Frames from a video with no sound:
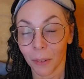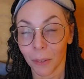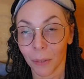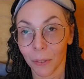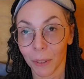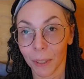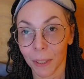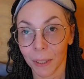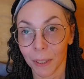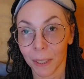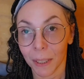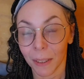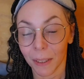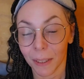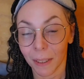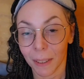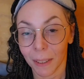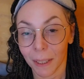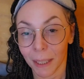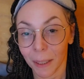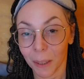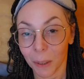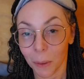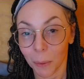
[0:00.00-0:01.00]
of the
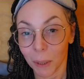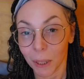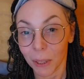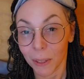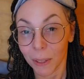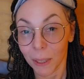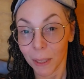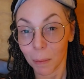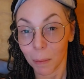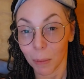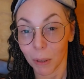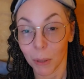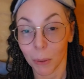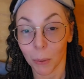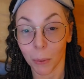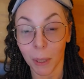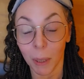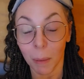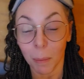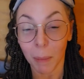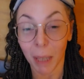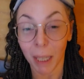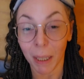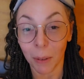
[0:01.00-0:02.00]
disconnect we see
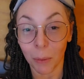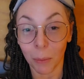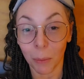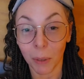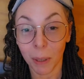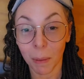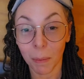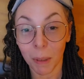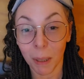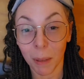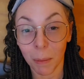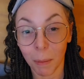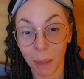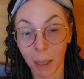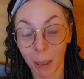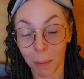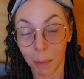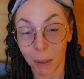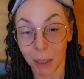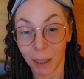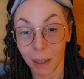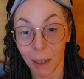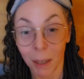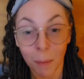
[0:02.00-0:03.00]
between men and women may
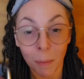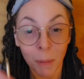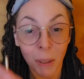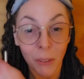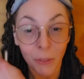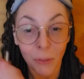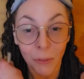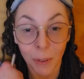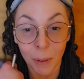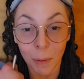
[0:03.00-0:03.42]
be coming